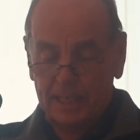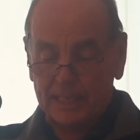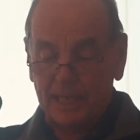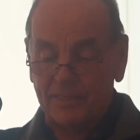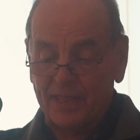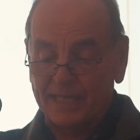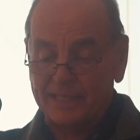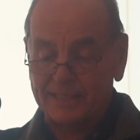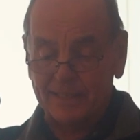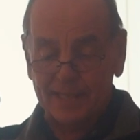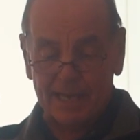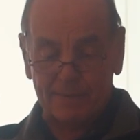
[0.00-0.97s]
Now, thanks
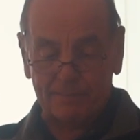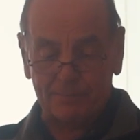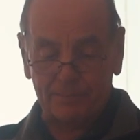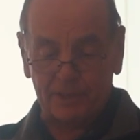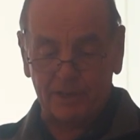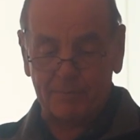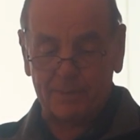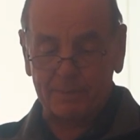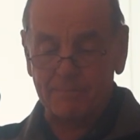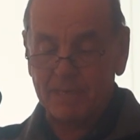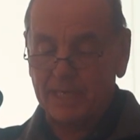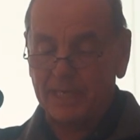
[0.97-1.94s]
to them, there have
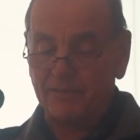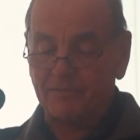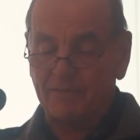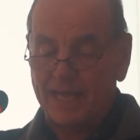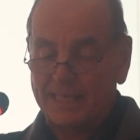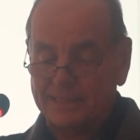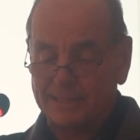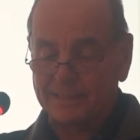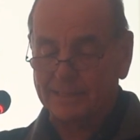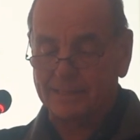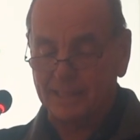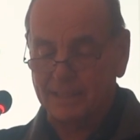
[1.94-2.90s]
been many
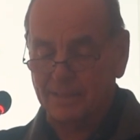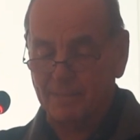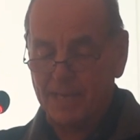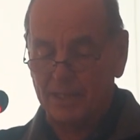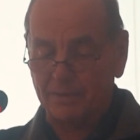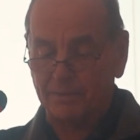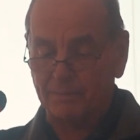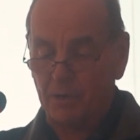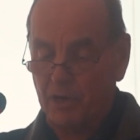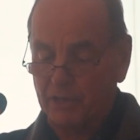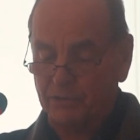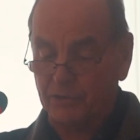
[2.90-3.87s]
advances in the mountain
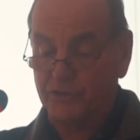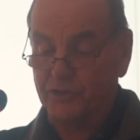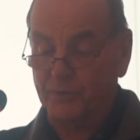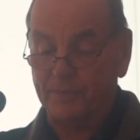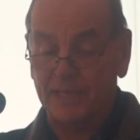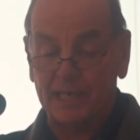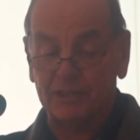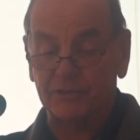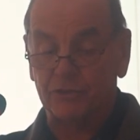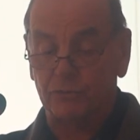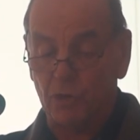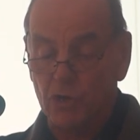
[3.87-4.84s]
partnership that
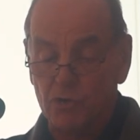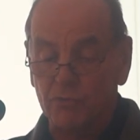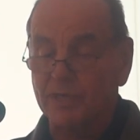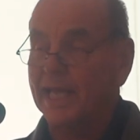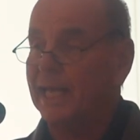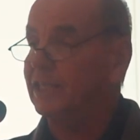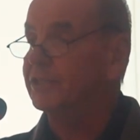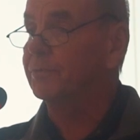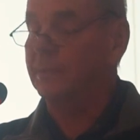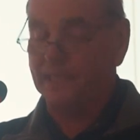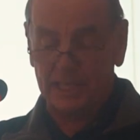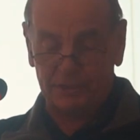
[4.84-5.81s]
has grown
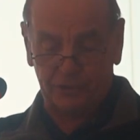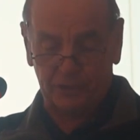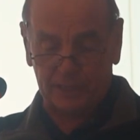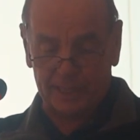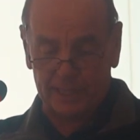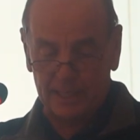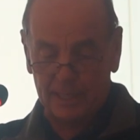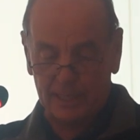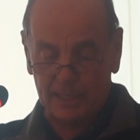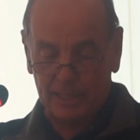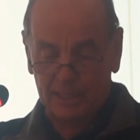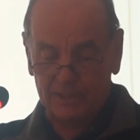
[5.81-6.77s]
exponentially
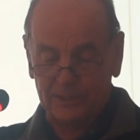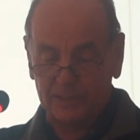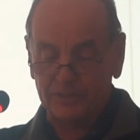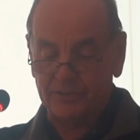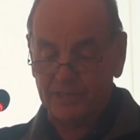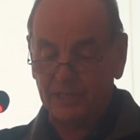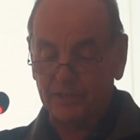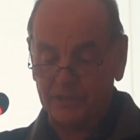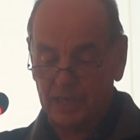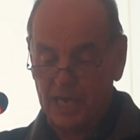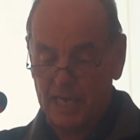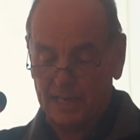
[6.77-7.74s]
since their
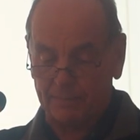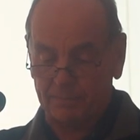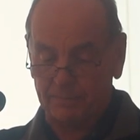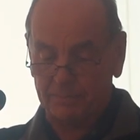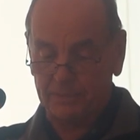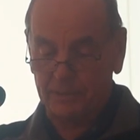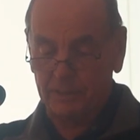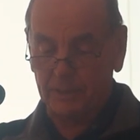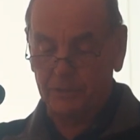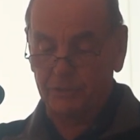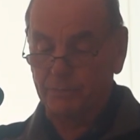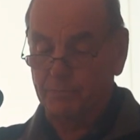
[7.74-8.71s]
time
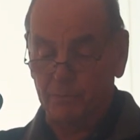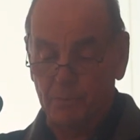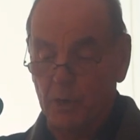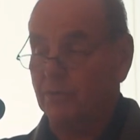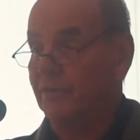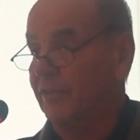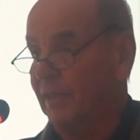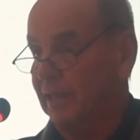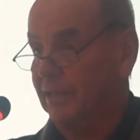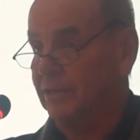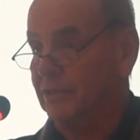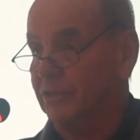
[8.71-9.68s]
to promote
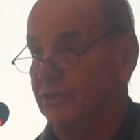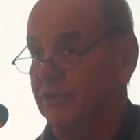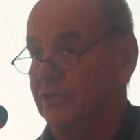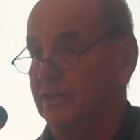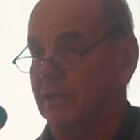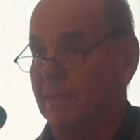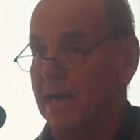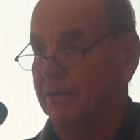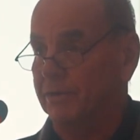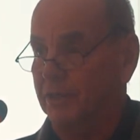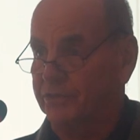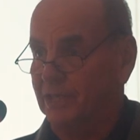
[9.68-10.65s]
things such as the
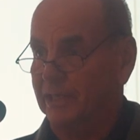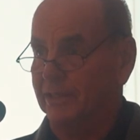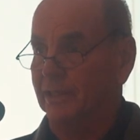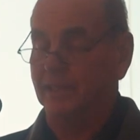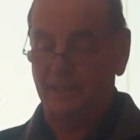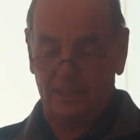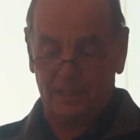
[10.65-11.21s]
Mountain Agenda,